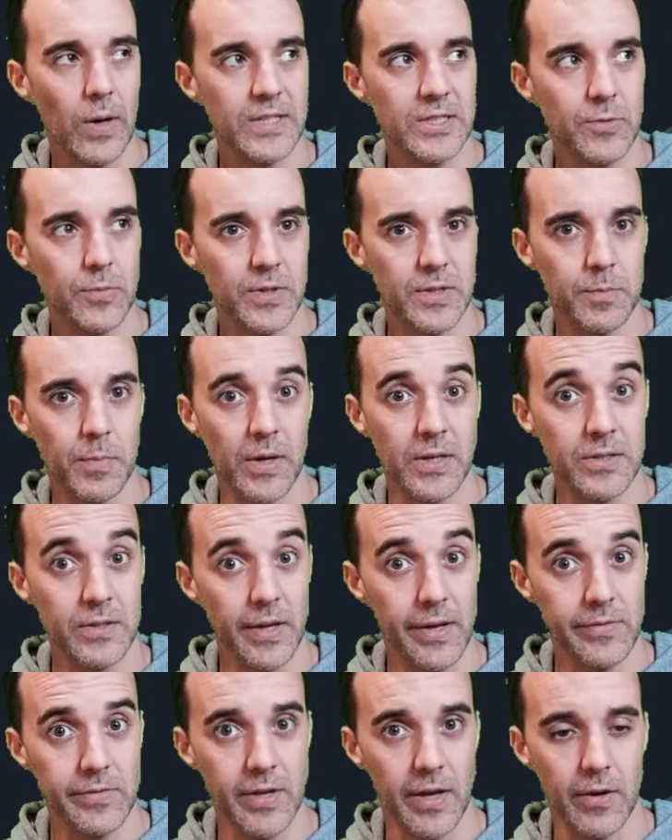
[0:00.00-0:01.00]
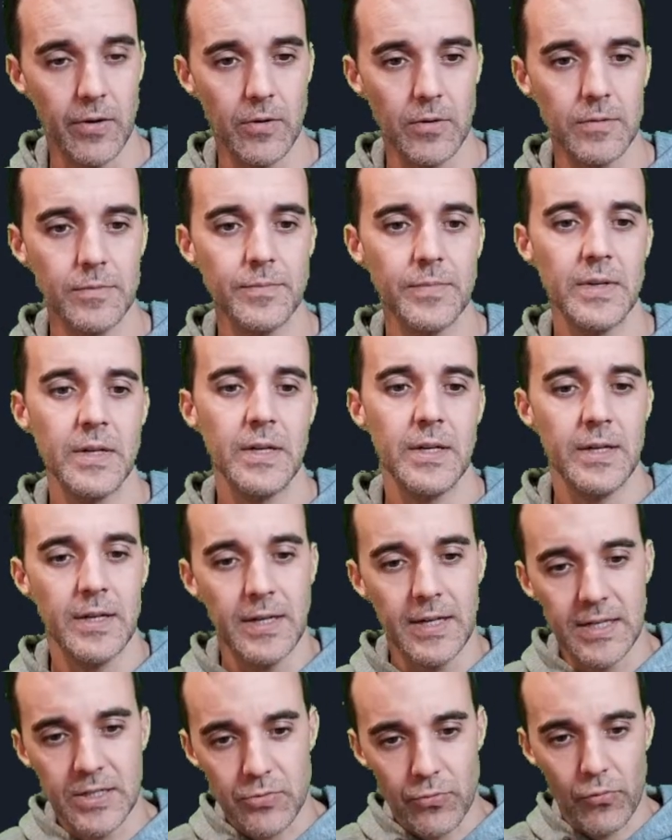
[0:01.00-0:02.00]
response lifecycle
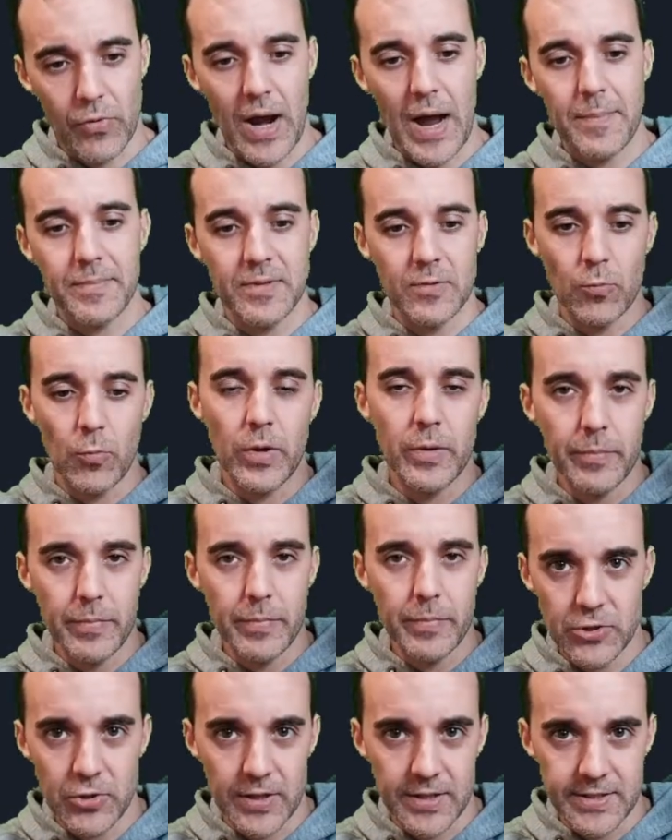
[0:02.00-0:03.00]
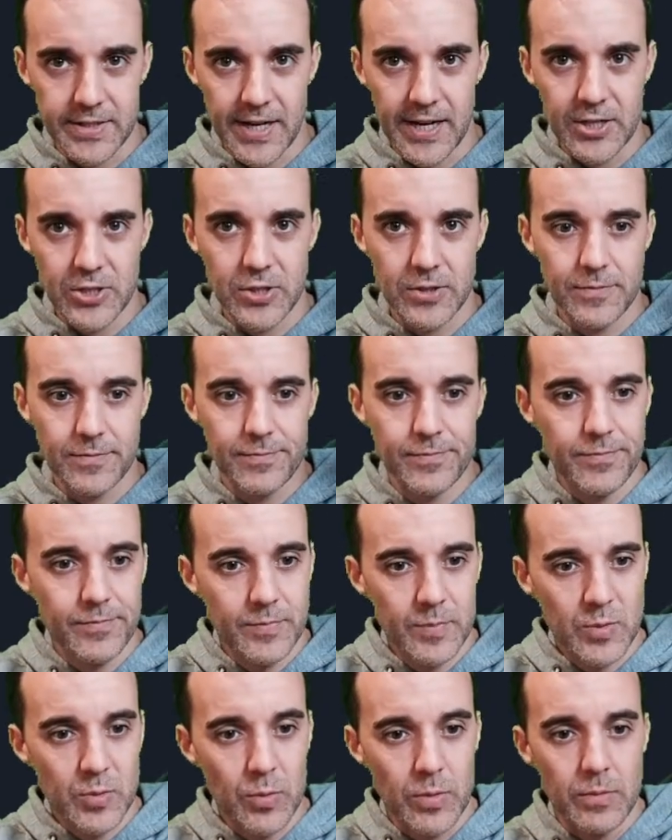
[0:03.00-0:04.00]
is wrapped in one big transaction.
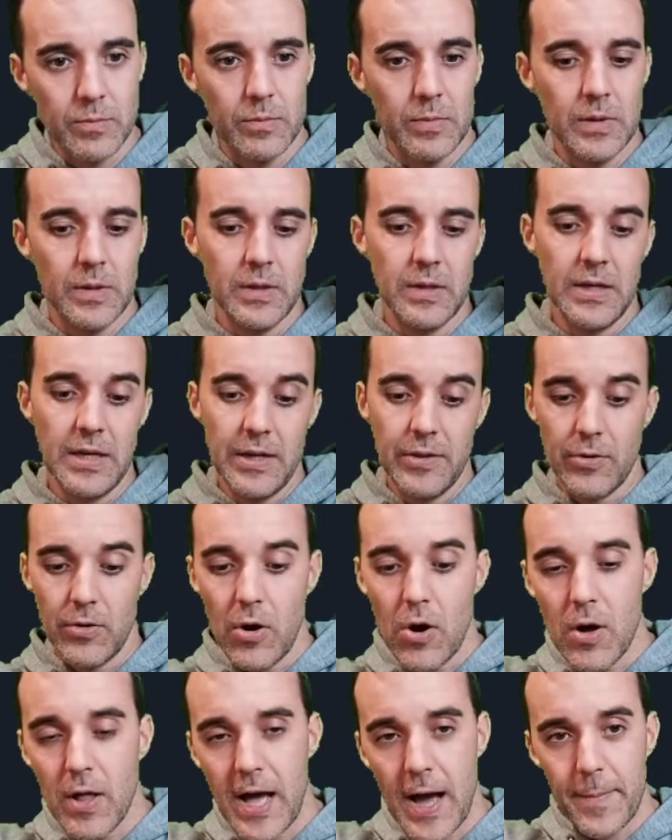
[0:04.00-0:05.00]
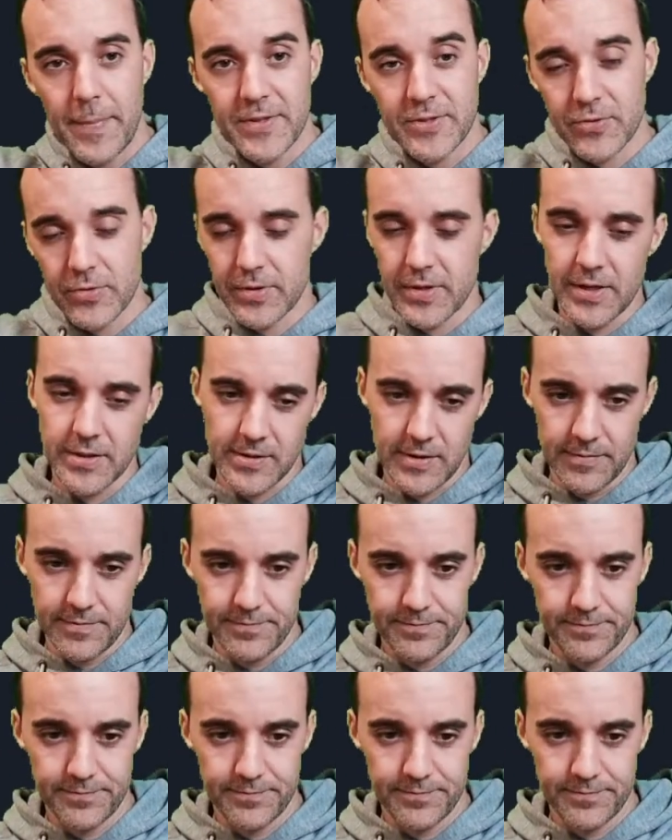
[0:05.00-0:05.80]
So it either all happens or it doesn't.